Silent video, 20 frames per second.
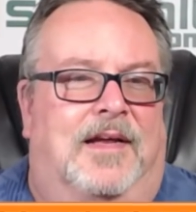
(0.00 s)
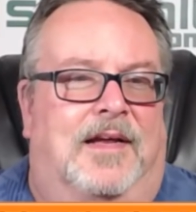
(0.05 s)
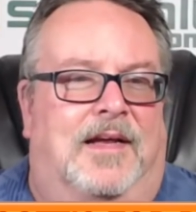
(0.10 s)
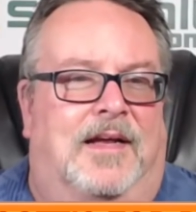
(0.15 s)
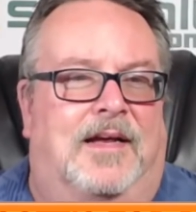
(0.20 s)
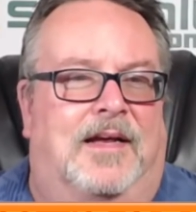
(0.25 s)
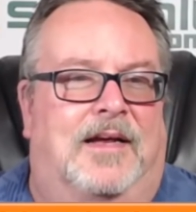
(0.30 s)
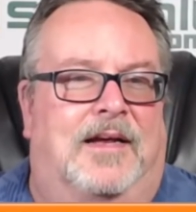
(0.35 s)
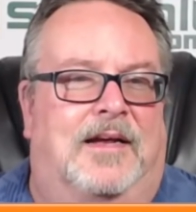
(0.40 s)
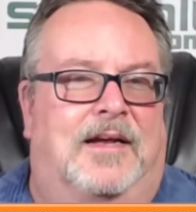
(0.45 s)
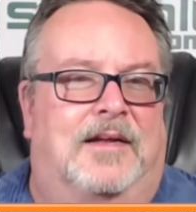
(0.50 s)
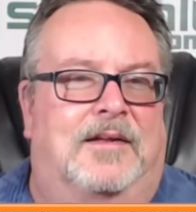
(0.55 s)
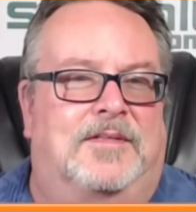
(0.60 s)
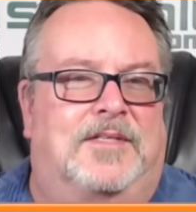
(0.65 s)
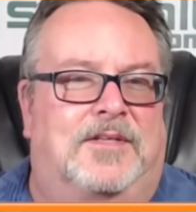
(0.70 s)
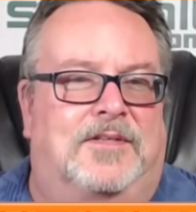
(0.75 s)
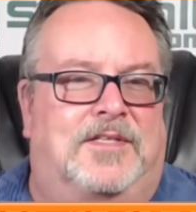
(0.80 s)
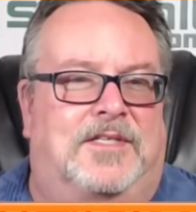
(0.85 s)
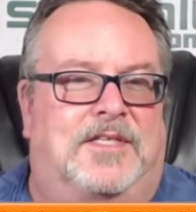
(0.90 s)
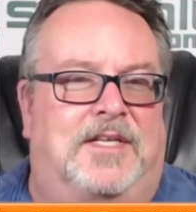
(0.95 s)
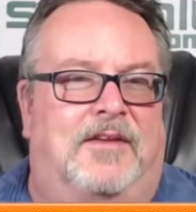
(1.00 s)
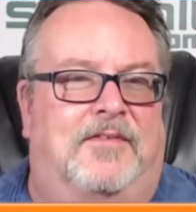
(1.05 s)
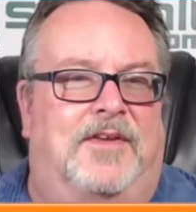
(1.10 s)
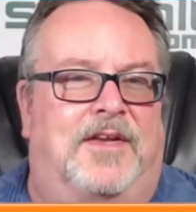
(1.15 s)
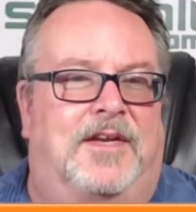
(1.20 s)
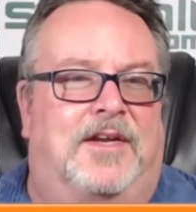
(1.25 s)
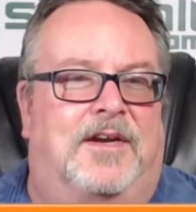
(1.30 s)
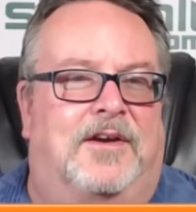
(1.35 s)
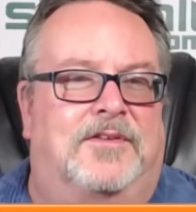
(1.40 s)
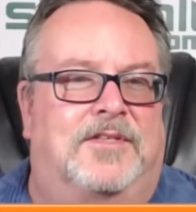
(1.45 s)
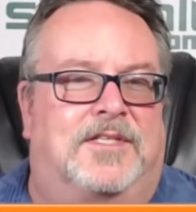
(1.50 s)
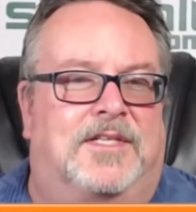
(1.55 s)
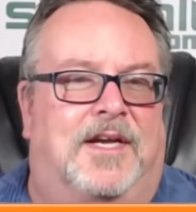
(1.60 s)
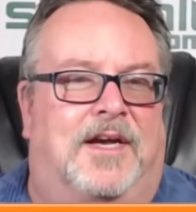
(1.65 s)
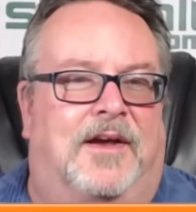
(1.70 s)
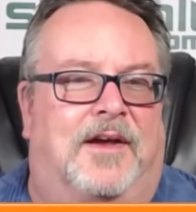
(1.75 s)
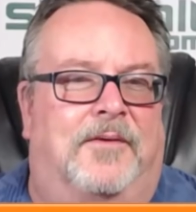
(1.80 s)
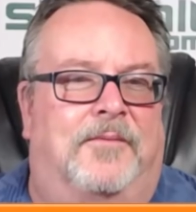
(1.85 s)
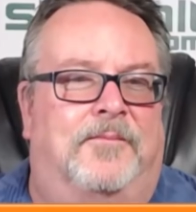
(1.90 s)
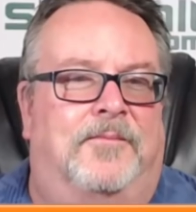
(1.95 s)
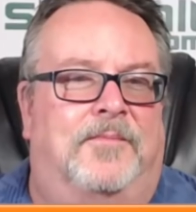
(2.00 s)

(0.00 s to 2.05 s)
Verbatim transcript: Uh, so Steve, he goes, uh,